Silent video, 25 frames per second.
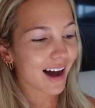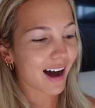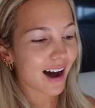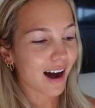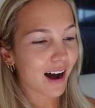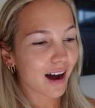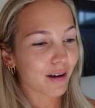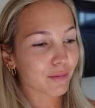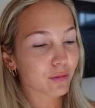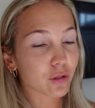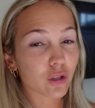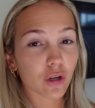
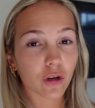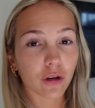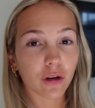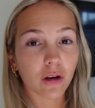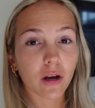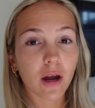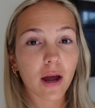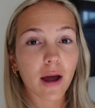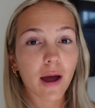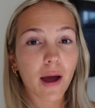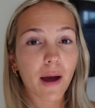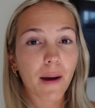Um, so
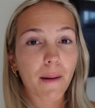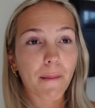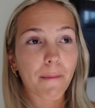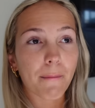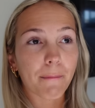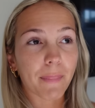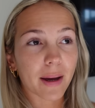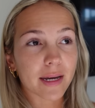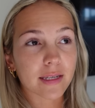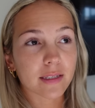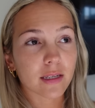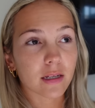
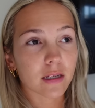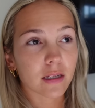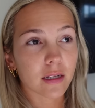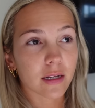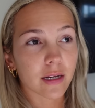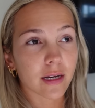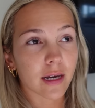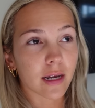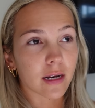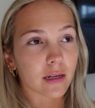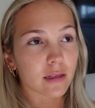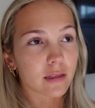
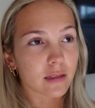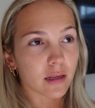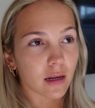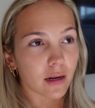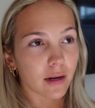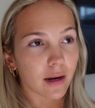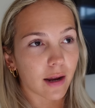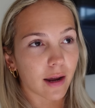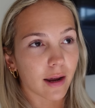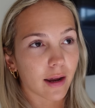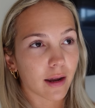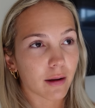basically it is
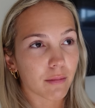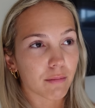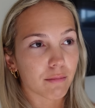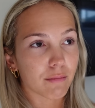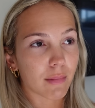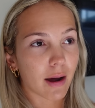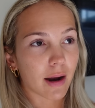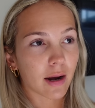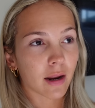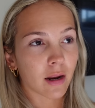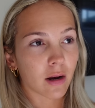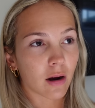Sunday,
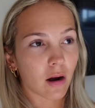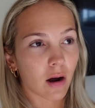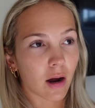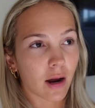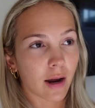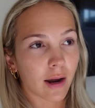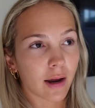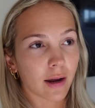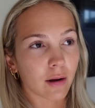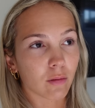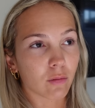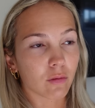Matt and
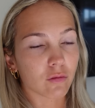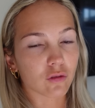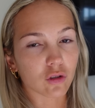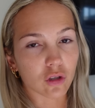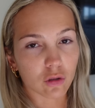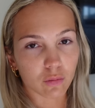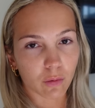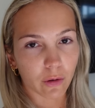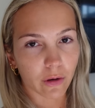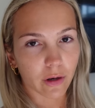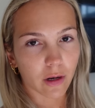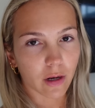I, we've
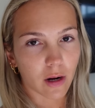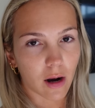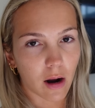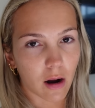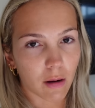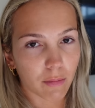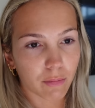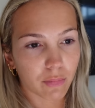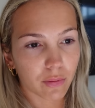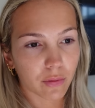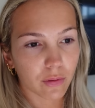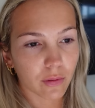just woken
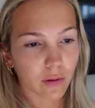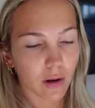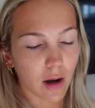up.